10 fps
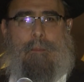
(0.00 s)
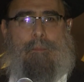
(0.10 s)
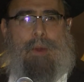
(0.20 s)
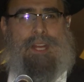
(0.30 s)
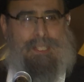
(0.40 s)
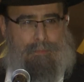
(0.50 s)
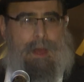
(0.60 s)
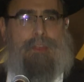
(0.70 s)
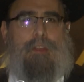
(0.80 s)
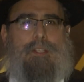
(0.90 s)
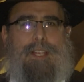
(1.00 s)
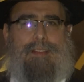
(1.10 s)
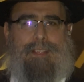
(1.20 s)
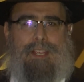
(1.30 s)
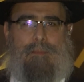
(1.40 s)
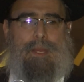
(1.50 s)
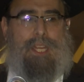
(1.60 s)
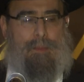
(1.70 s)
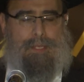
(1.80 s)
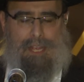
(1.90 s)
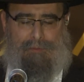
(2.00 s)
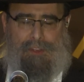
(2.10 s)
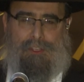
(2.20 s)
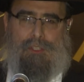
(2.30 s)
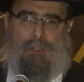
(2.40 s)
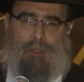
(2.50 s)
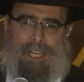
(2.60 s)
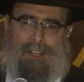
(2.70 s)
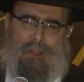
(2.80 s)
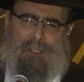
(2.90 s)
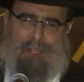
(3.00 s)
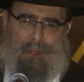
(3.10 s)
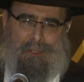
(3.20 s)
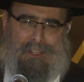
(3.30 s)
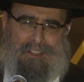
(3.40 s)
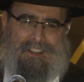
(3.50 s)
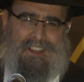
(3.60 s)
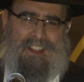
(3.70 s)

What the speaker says: But his mother said to him, and he himself understood like a good soldier,